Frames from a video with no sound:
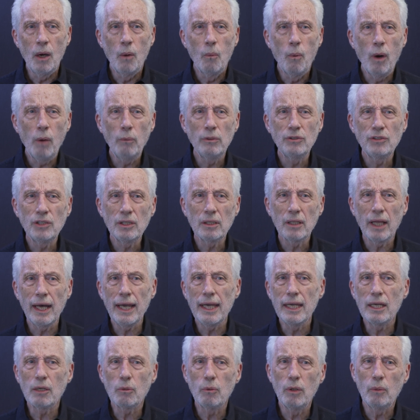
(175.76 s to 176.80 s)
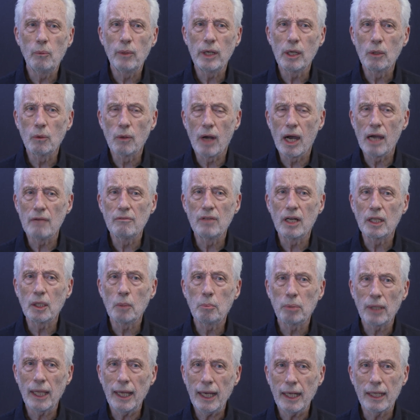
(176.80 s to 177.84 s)
What was it like when we arrived on the
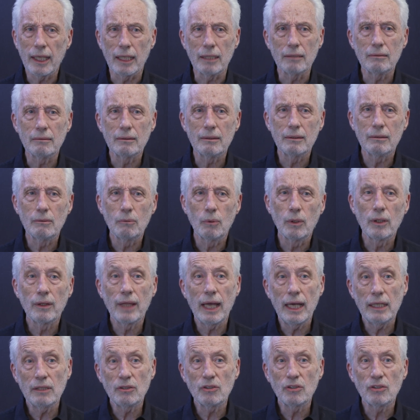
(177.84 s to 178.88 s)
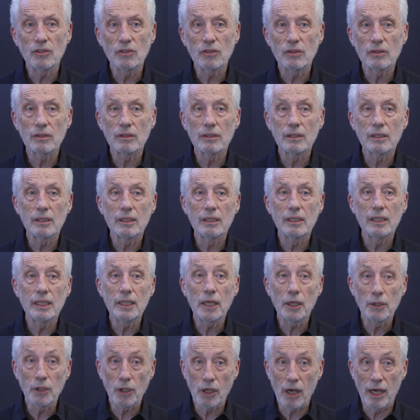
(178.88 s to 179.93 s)
planet? Well, that's the
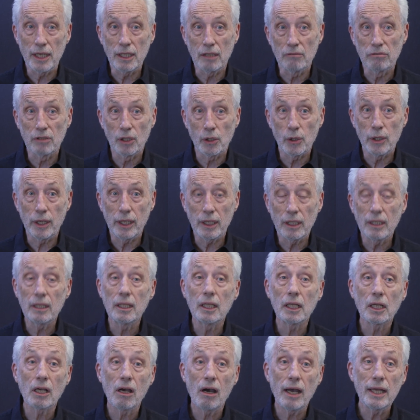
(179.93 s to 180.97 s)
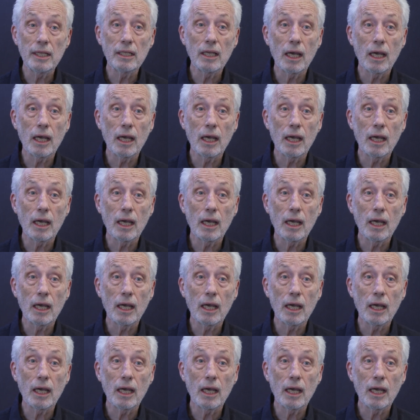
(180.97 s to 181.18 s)
other kind of learning, and the kind